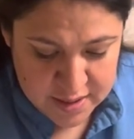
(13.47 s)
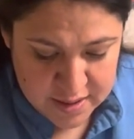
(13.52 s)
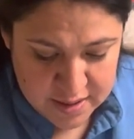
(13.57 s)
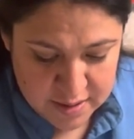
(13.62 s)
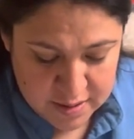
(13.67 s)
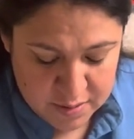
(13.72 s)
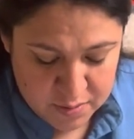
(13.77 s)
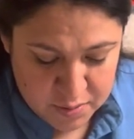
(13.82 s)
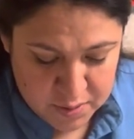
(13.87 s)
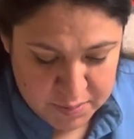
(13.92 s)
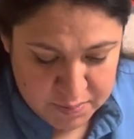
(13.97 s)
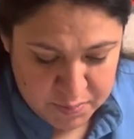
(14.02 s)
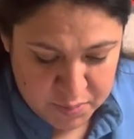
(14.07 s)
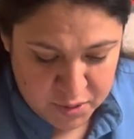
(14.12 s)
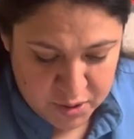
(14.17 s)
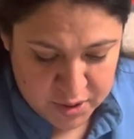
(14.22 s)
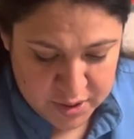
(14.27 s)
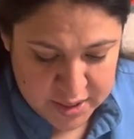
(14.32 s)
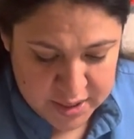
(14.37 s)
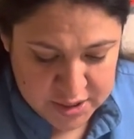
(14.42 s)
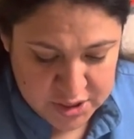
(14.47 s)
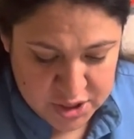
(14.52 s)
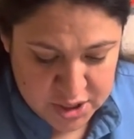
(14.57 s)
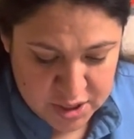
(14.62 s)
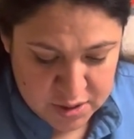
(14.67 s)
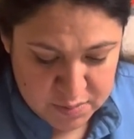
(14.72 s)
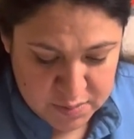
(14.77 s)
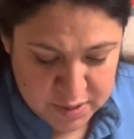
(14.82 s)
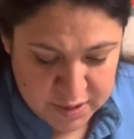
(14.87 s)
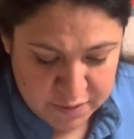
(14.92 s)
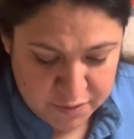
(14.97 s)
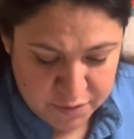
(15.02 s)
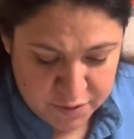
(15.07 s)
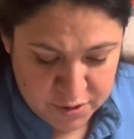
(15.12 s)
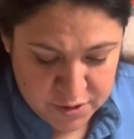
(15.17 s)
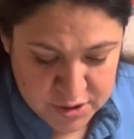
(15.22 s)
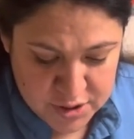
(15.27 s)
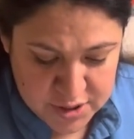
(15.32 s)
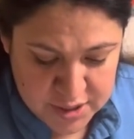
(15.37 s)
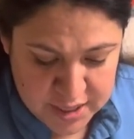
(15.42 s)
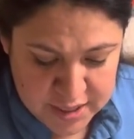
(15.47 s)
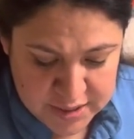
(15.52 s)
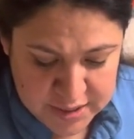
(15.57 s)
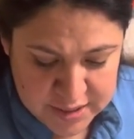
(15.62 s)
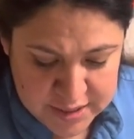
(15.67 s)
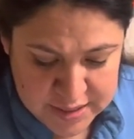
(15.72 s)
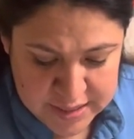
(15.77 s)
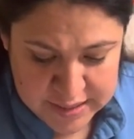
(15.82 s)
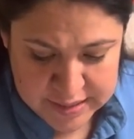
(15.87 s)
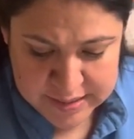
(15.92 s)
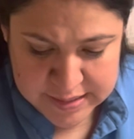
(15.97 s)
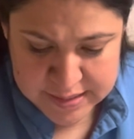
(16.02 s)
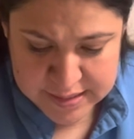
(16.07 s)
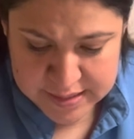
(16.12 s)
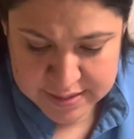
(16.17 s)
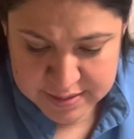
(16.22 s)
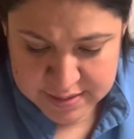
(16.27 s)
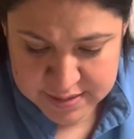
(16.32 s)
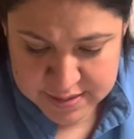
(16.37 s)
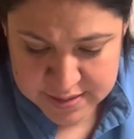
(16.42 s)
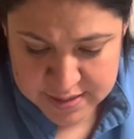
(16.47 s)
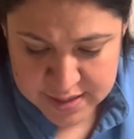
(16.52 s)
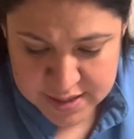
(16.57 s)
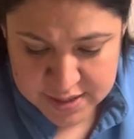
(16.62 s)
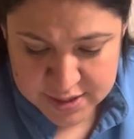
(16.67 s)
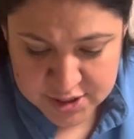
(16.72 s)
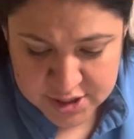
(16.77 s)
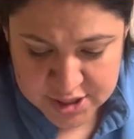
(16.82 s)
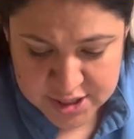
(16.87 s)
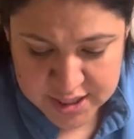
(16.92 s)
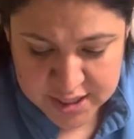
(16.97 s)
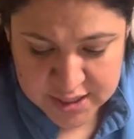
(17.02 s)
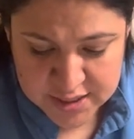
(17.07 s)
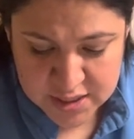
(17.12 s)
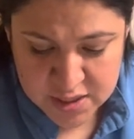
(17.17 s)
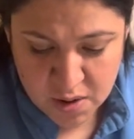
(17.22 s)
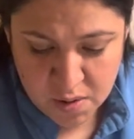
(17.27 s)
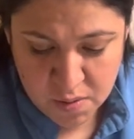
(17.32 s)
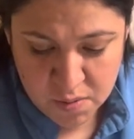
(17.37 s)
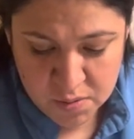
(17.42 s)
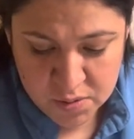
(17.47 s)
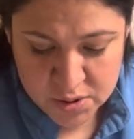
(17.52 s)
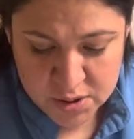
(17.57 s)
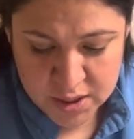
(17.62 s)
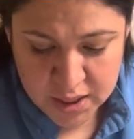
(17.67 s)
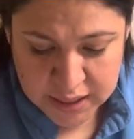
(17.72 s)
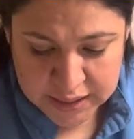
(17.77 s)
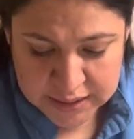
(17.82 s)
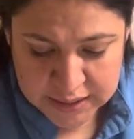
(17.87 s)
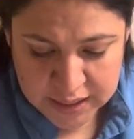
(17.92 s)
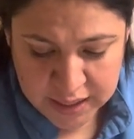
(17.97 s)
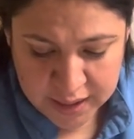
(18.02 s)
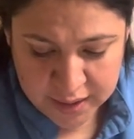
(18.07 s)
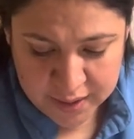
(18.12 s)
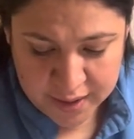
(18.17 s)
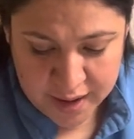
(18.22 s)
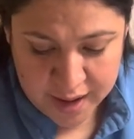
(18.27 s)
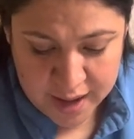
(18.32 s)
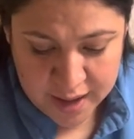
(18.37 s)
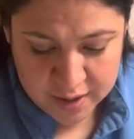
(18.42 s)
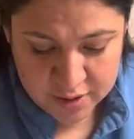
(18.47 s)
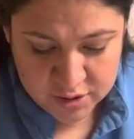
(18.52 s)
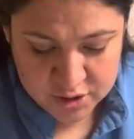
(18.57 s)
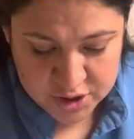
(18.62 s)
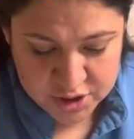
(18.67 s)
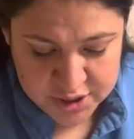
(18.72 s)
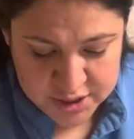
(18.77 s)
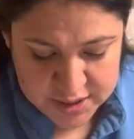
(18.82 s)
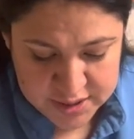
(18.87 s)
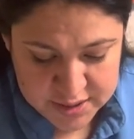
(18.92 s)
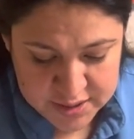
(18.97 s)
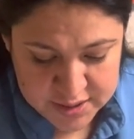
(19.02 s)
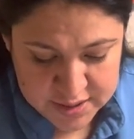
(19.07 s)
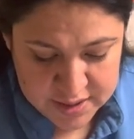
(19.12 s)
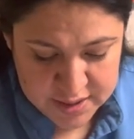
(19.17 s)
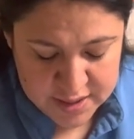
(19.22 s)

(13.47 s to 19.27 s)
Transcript: with birthday January 1st, 1936. She has unknown allergies.